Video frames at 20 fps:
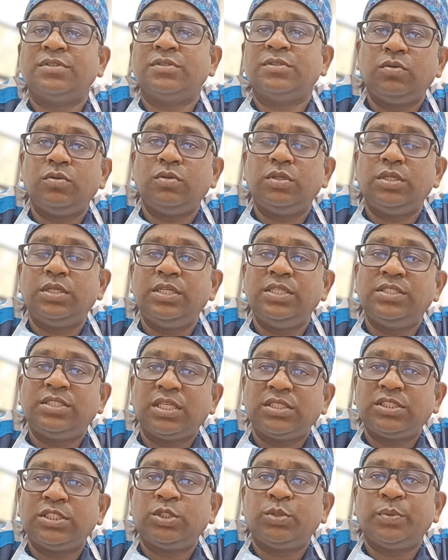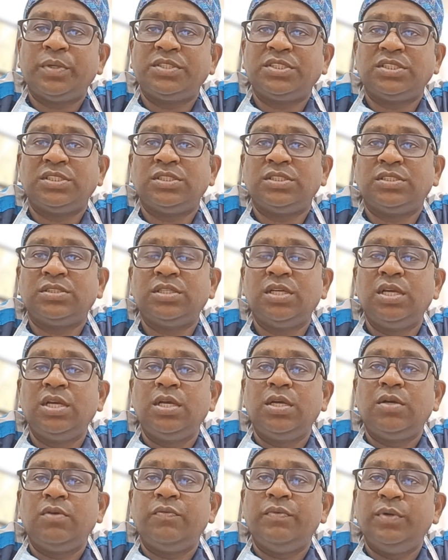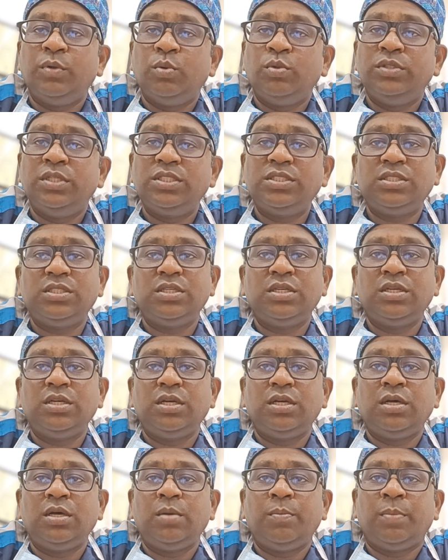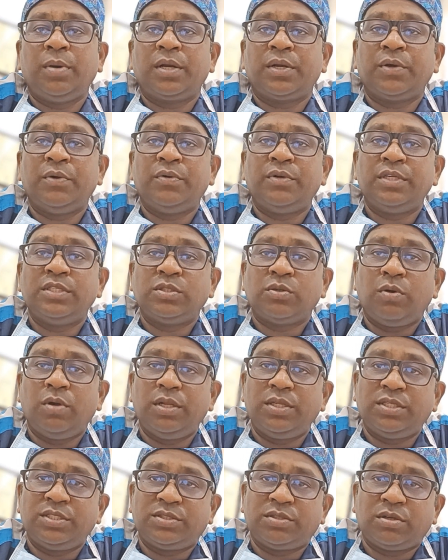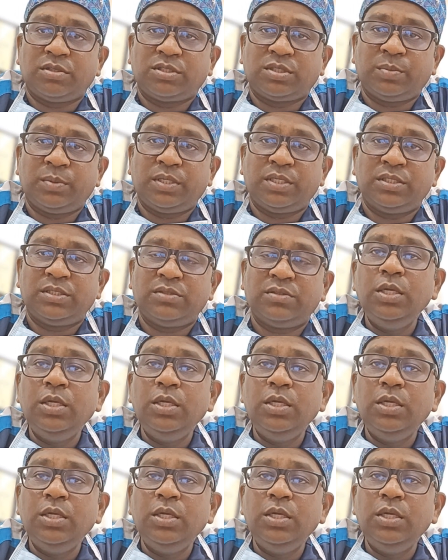So in such situations, we do this percutaneous cholecystostomy.